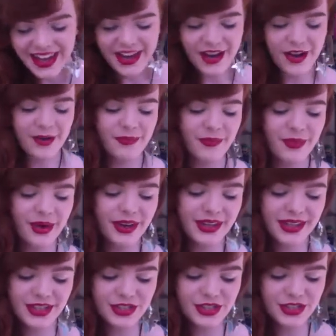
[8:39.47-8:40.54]
I
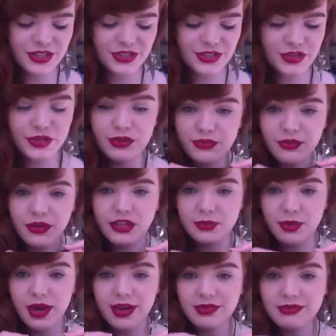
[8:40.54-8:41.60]
literally just use Rich
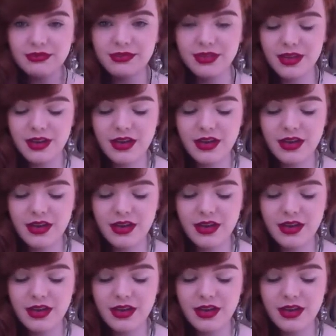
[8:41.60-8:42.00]
Brown